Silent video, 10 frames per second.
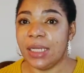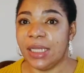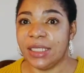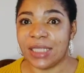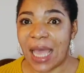and
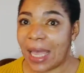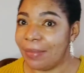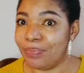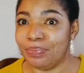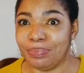there's
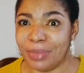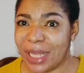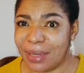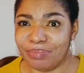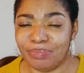
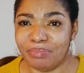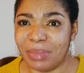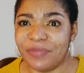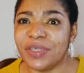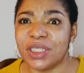like
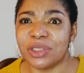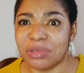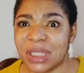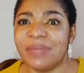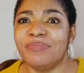my face is
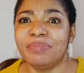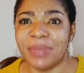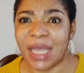looking